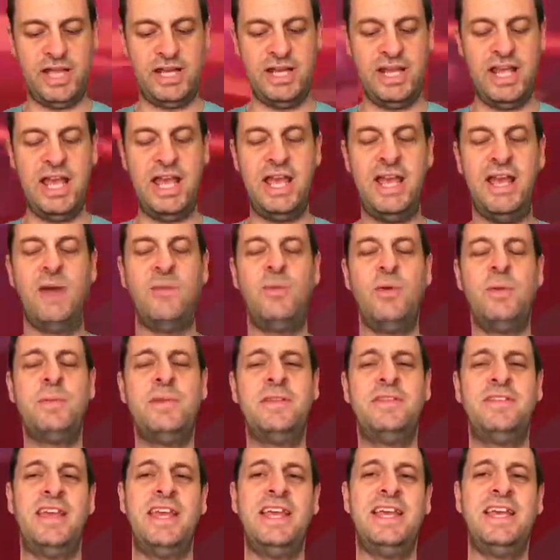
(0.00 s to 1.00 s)
getting hit and we've
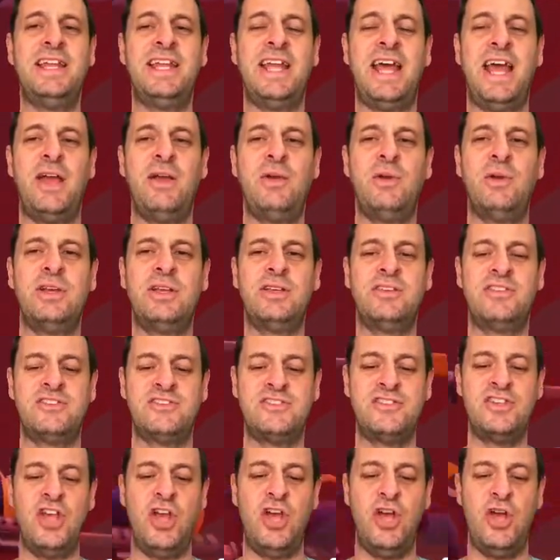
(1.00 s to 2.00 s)
been taken out.
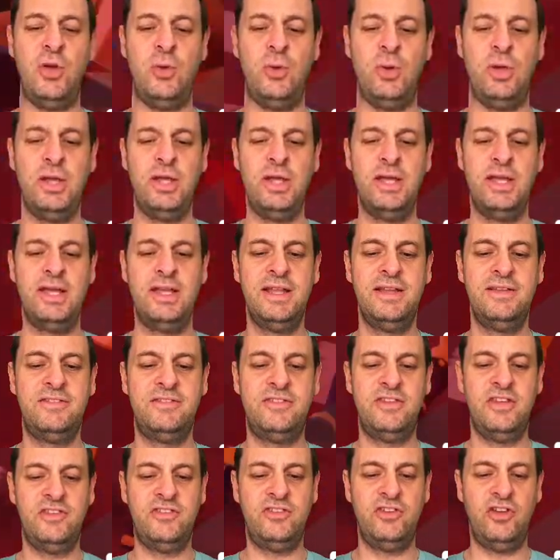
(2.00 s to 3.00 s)
Snow
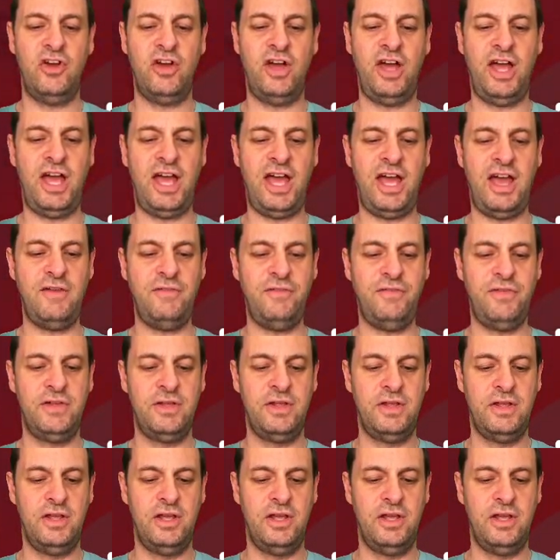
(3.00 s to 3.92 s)
does not have